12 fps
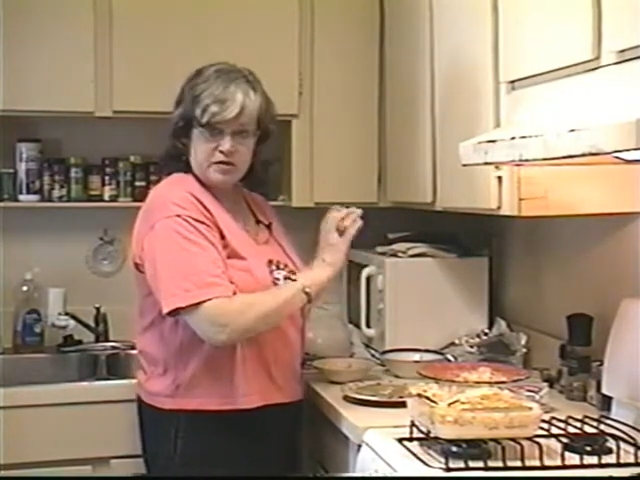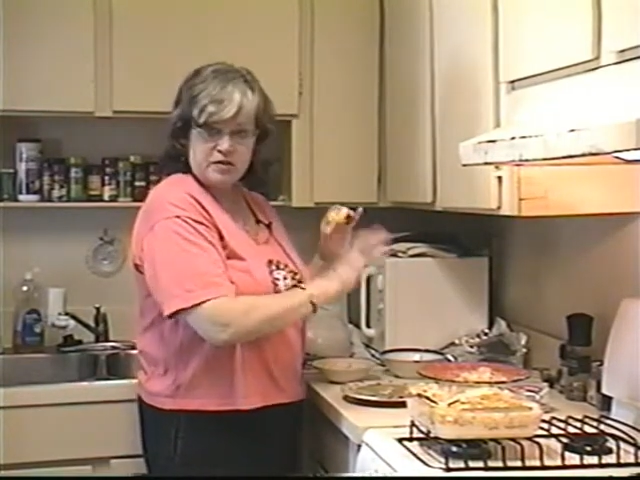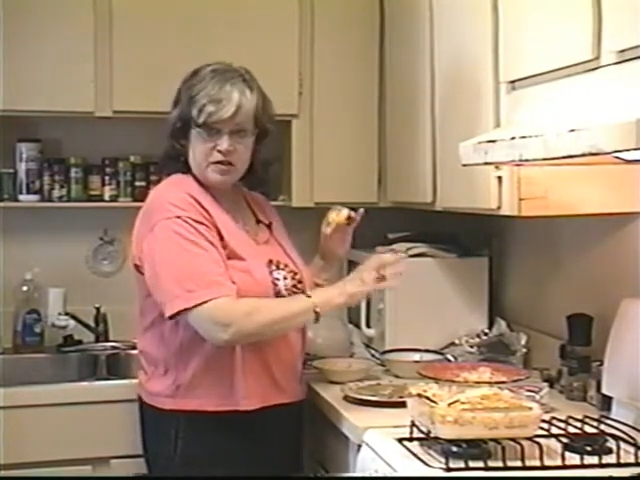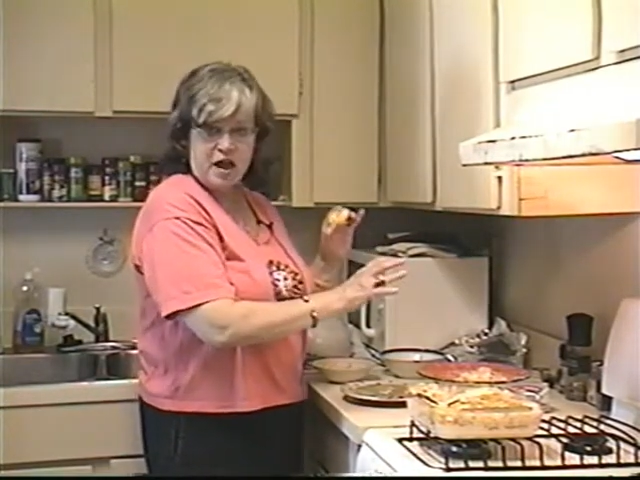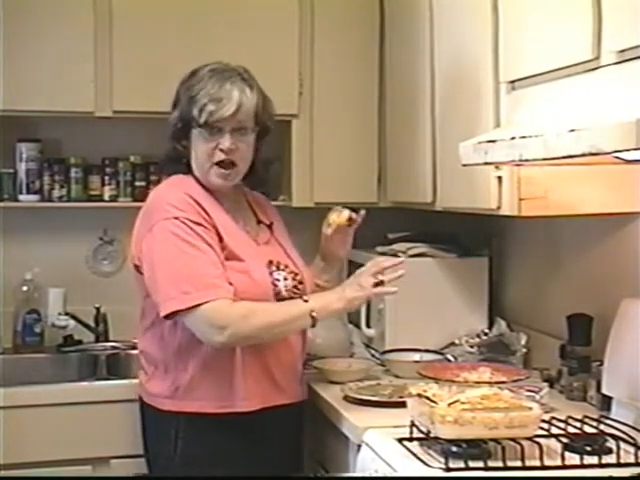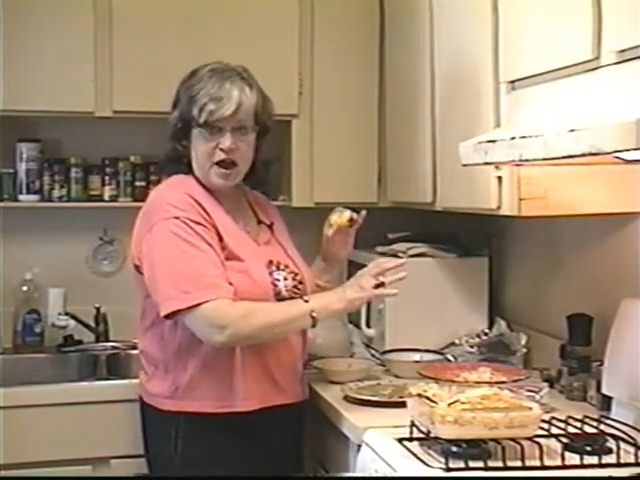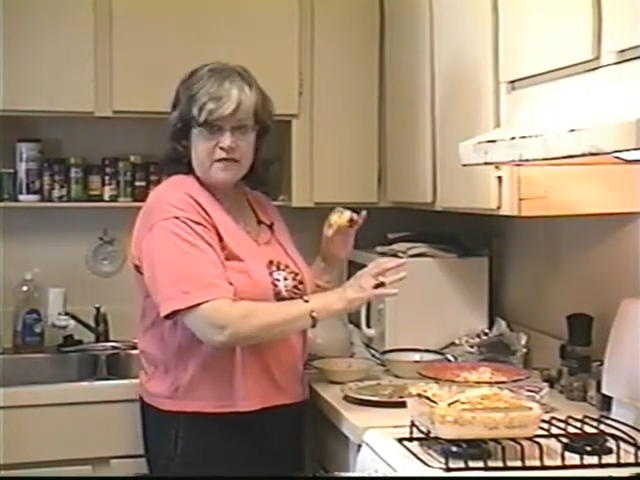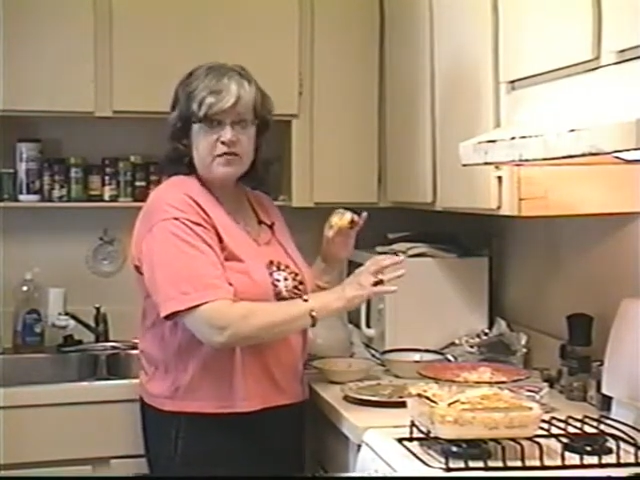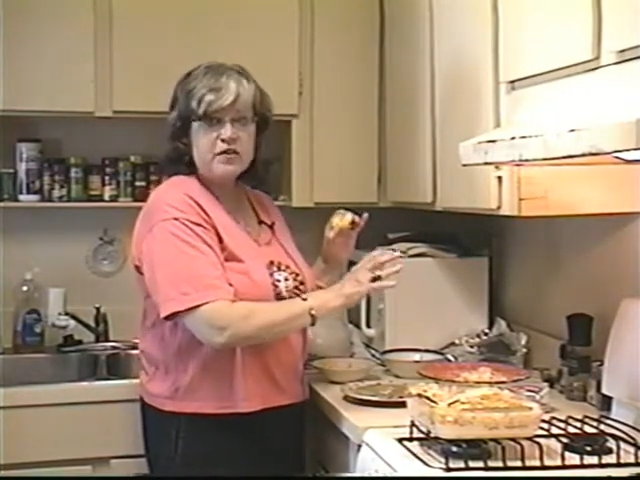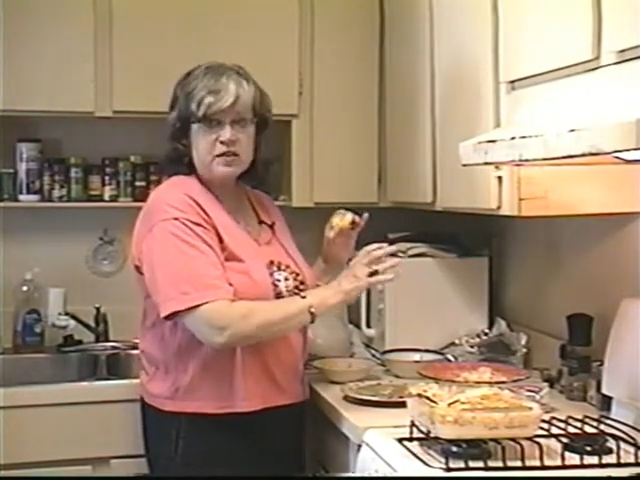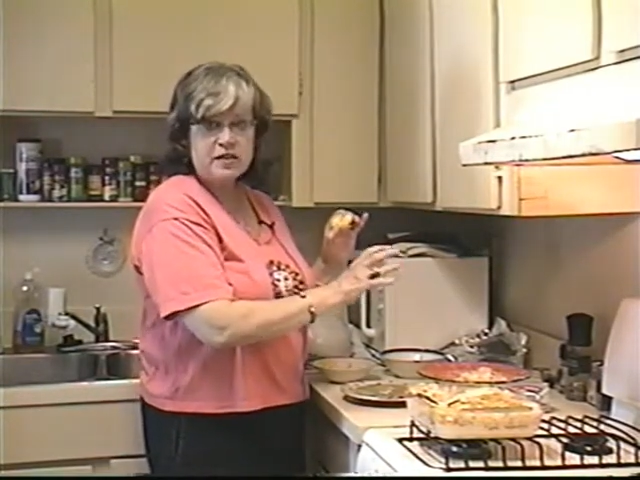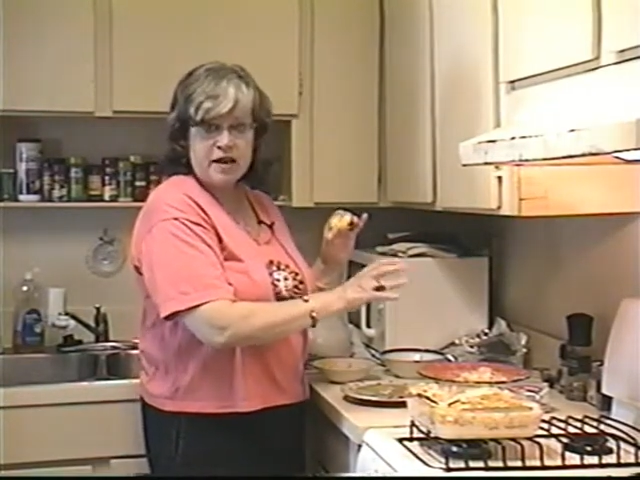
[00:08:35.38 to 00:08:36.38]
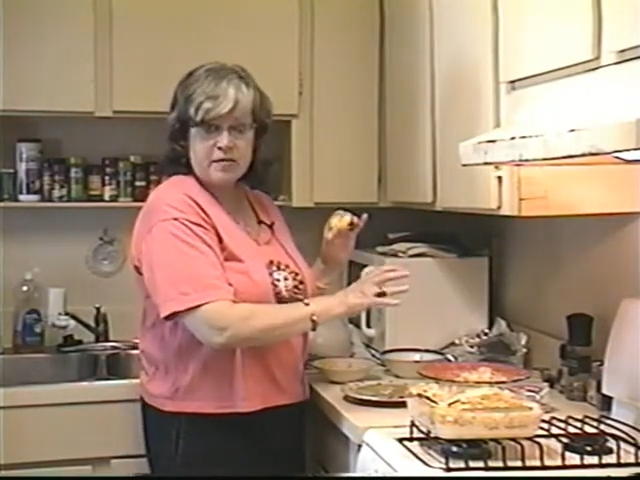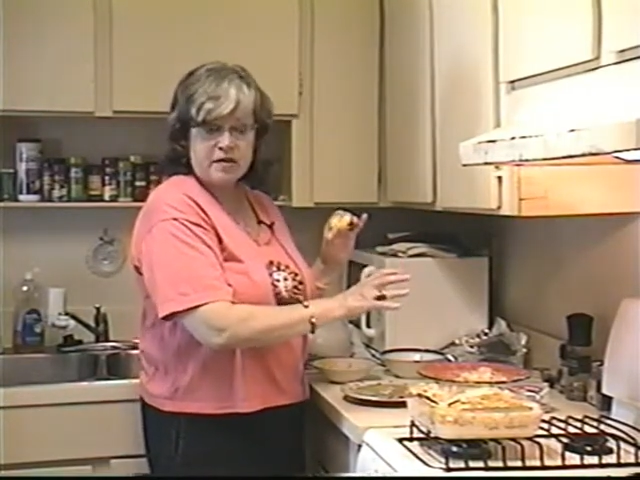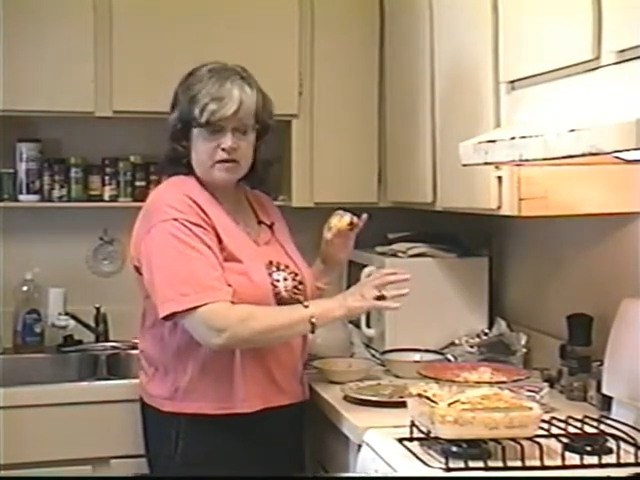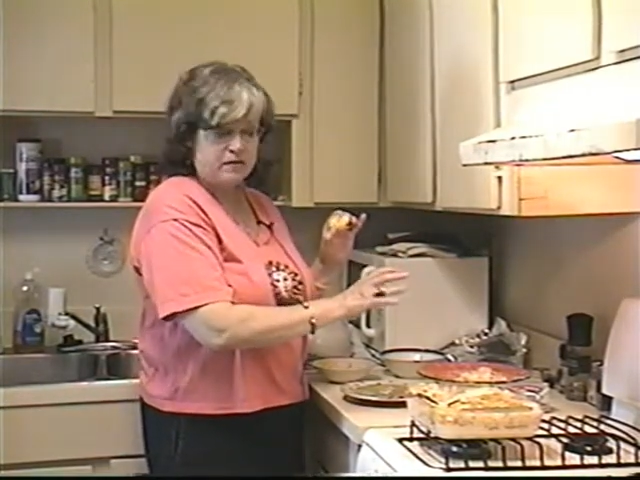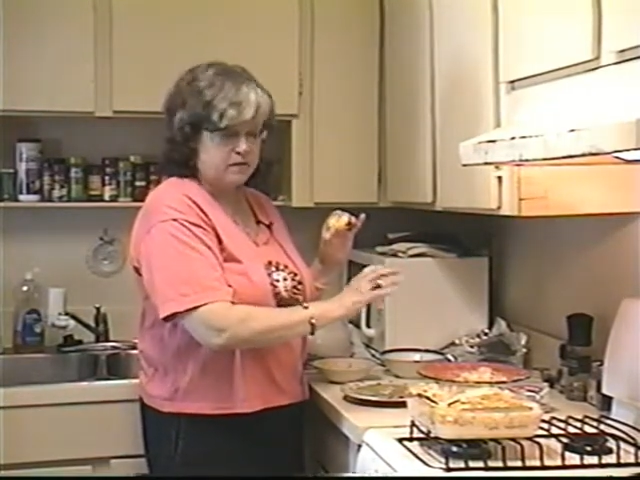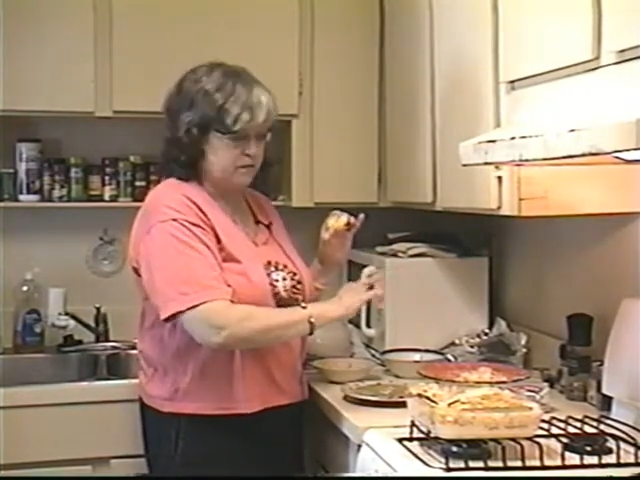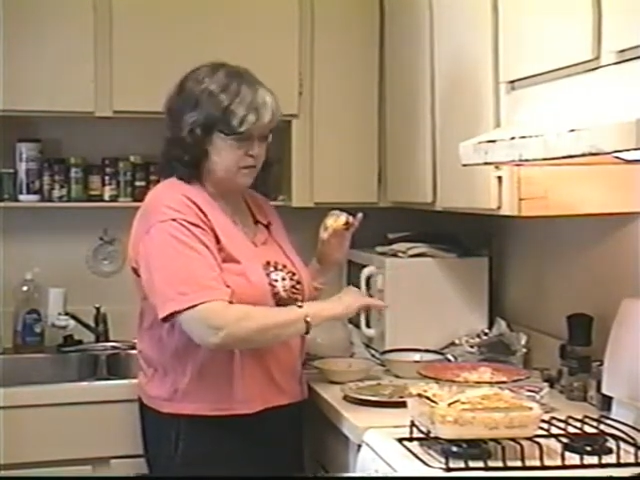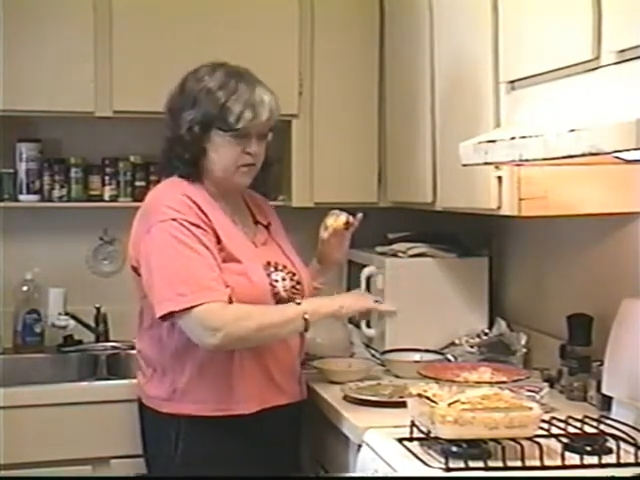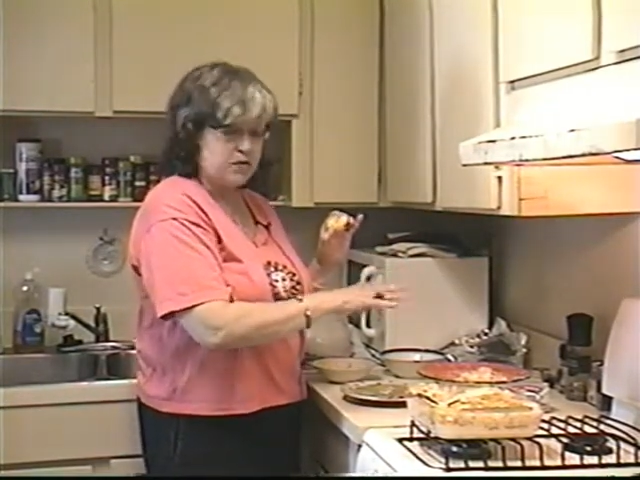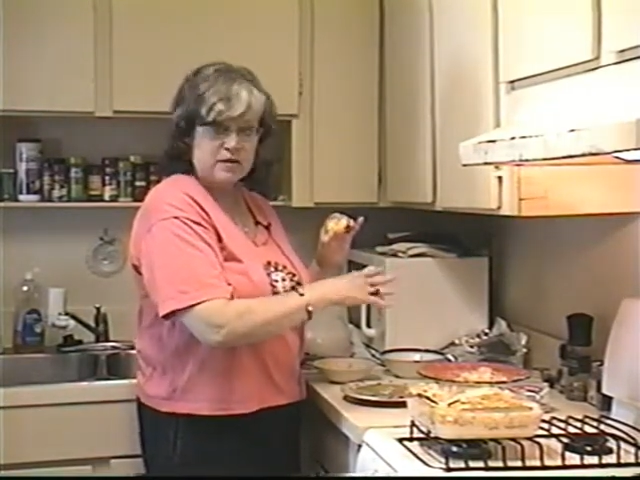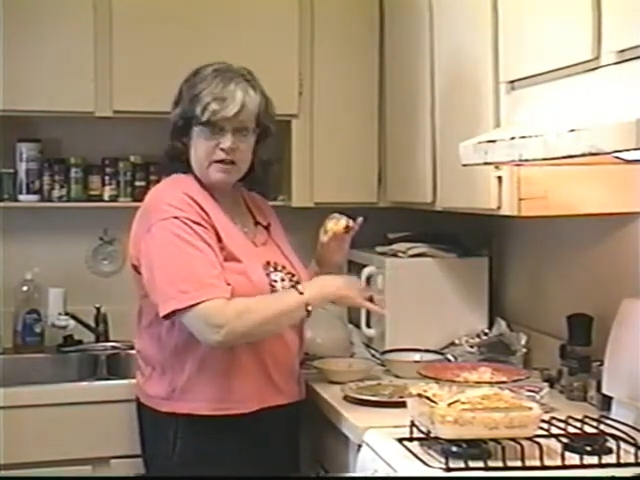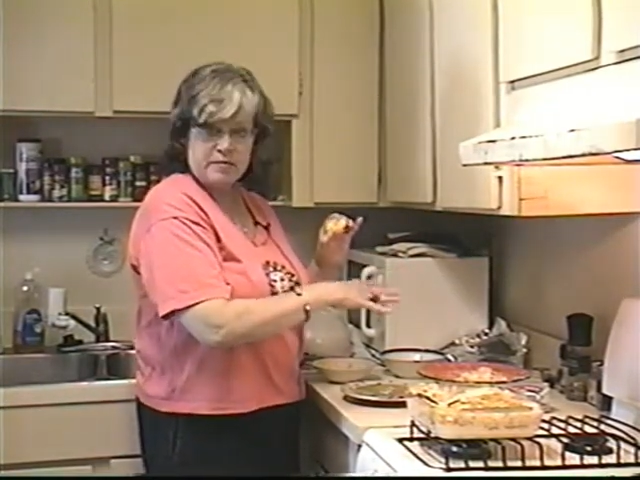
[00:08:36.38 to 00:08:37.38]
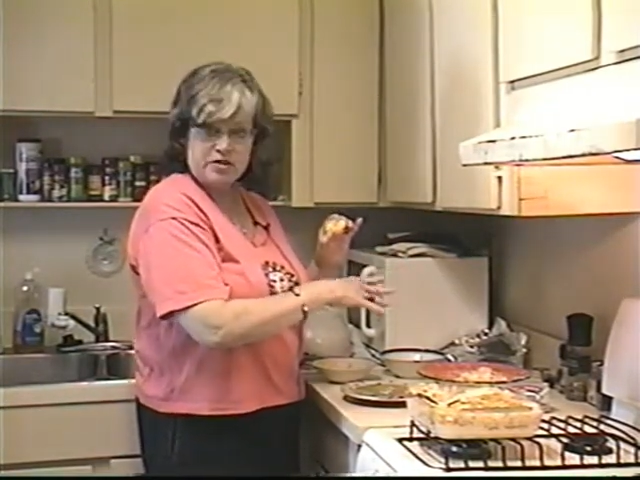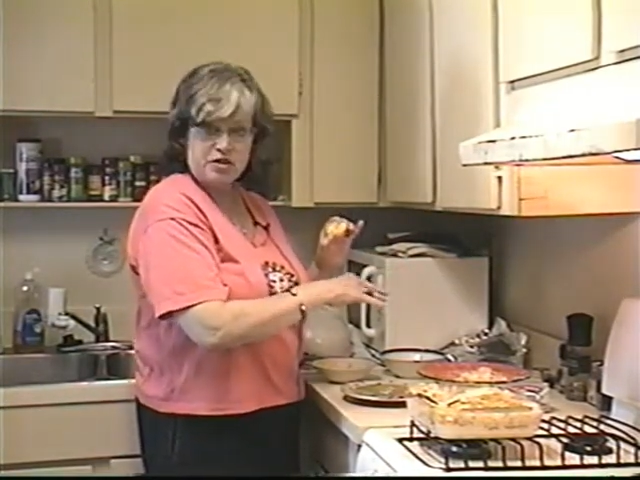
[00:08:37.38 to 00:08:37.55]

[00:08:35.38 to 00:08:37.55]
used half of the lemon for the lemon